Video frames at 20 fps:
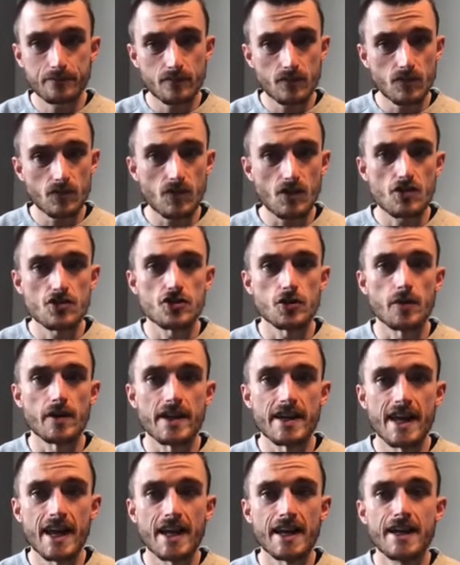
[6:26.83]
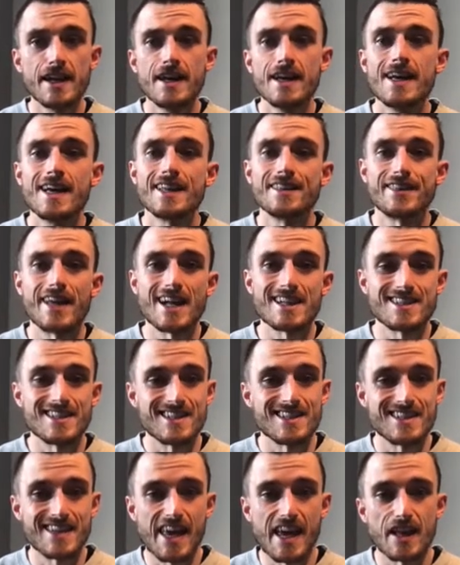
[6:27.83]
So again, that's a
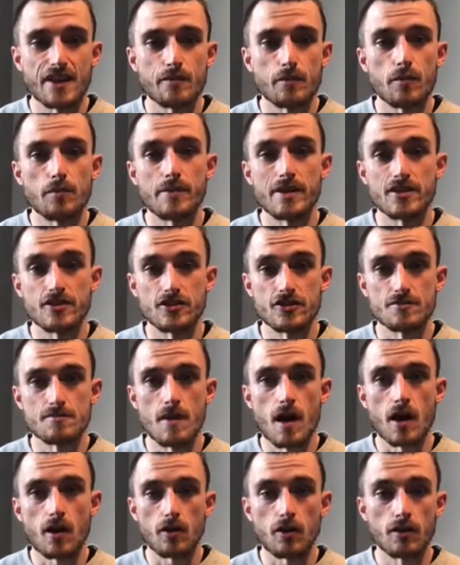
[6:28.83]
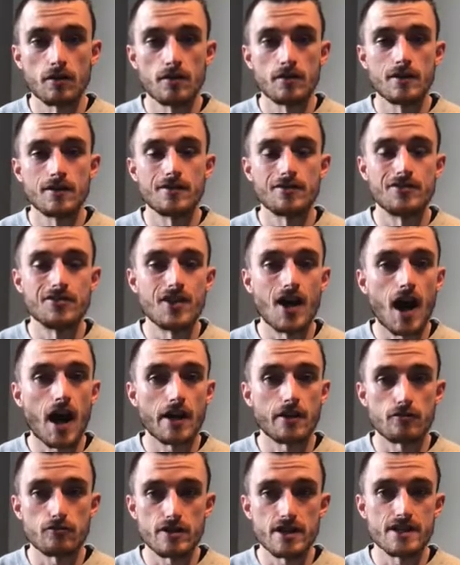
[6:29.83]
scalable business model, not
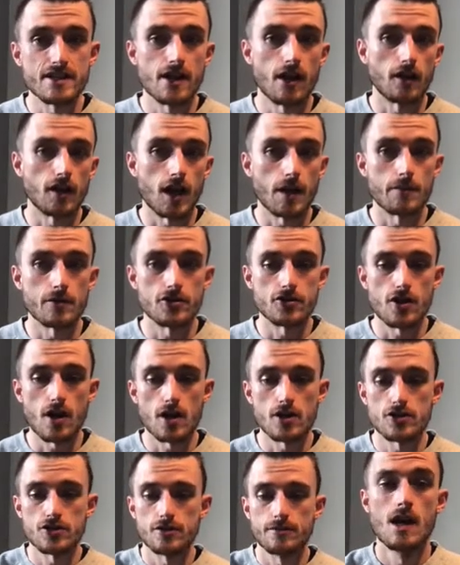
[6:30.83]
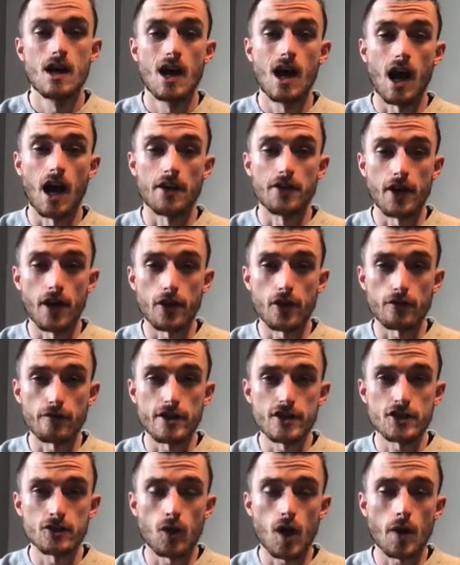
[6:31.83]
retail arbitrage. Another reason
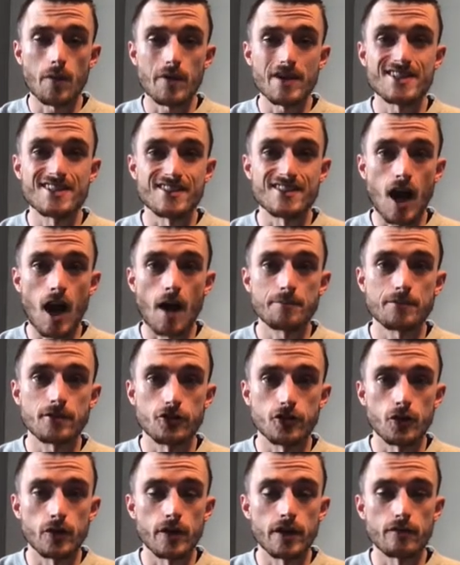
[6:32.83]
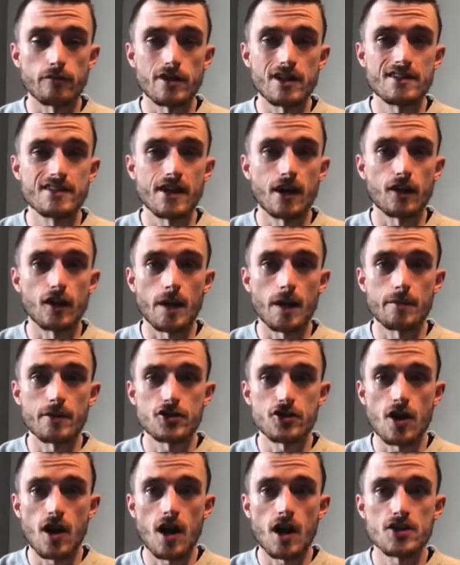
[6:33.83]
why we stopped doing retail
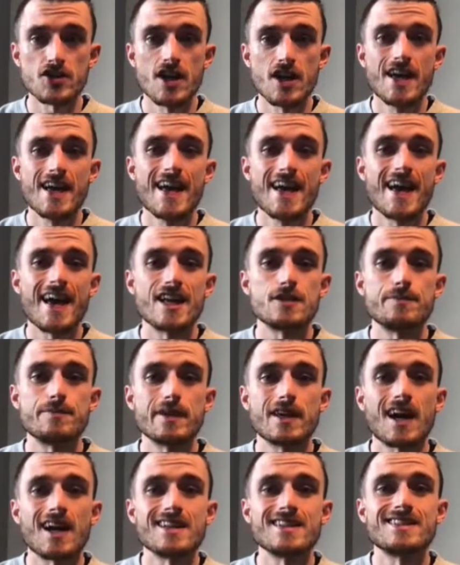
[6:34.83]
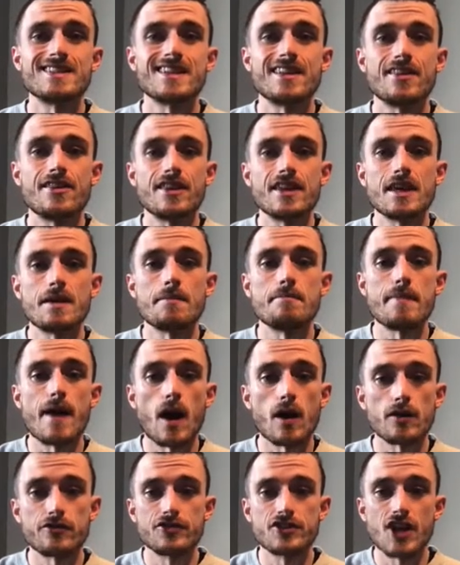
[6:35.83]
arbitrage is because the amount
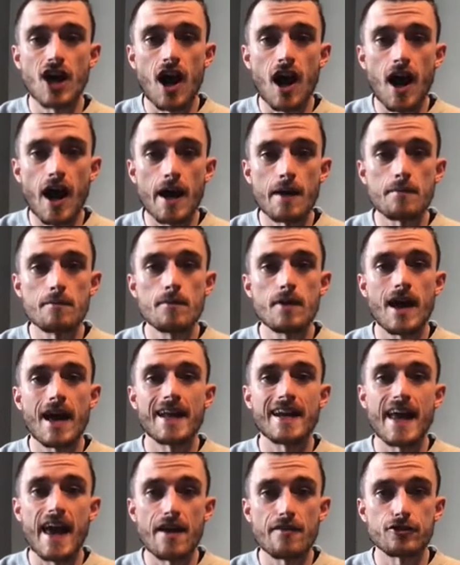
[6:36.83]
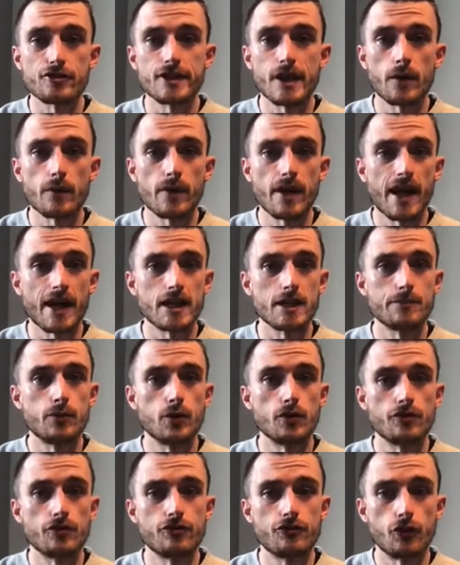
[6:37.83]
of time and effort that we had to put
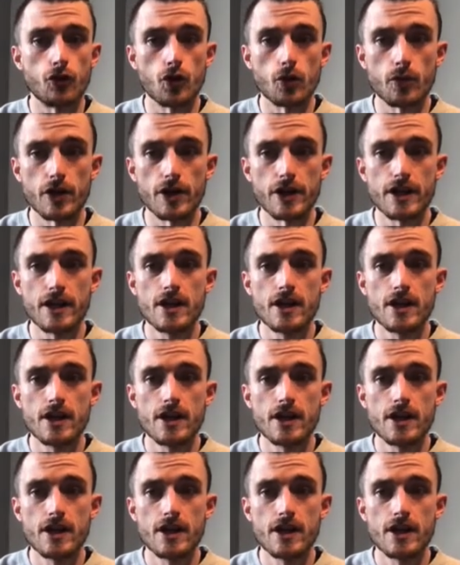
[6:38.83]
forward,